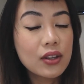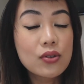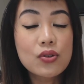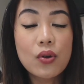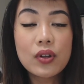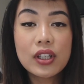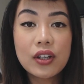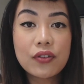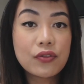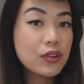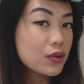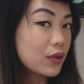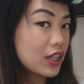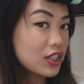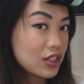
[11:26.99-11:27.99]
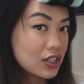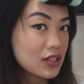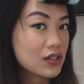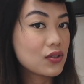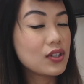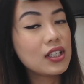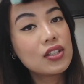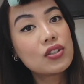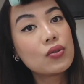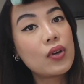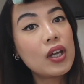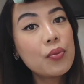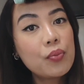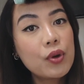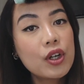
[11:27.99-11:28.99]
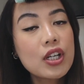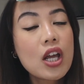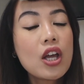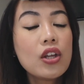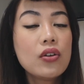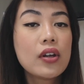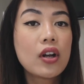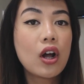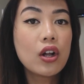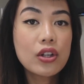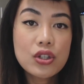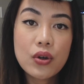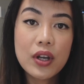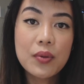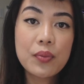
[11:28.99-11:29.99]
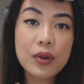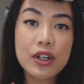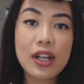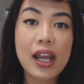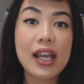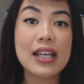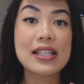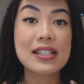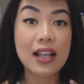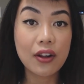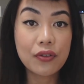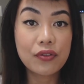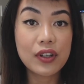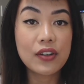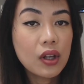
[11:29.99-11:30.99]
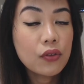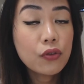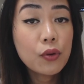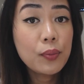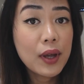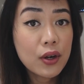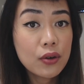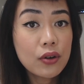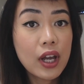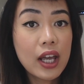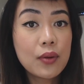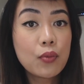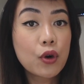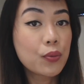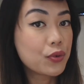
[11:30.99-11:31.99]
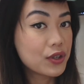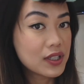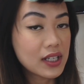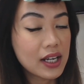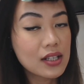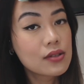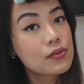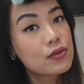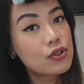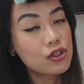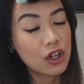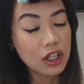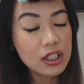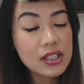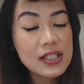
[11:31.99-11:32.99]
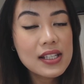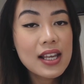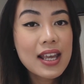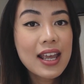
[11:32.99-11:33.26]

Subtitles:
There's only a few questions you need to input. You can also input a selfie for better and more precise results.